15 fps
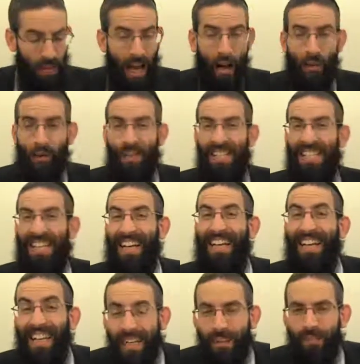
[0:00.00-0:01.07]
however, there's a
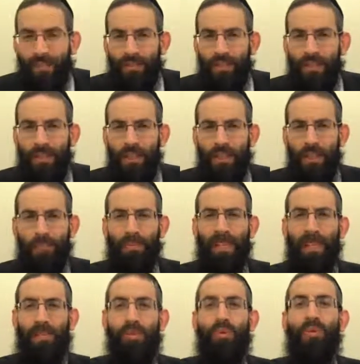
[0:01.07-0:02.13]
chiyuv to
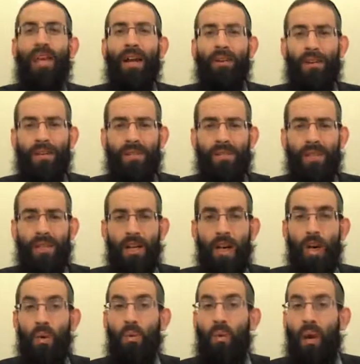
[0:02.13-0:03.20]
place two neiros,
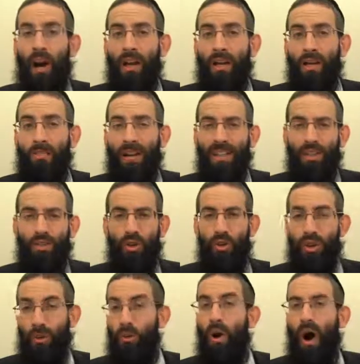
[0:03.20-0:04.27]
one by each
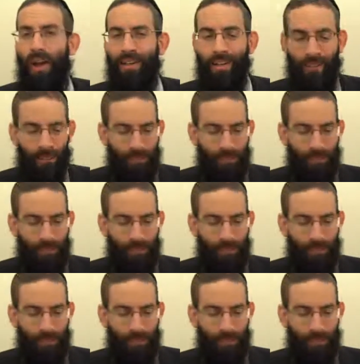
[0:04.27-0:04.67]
doorway. Why?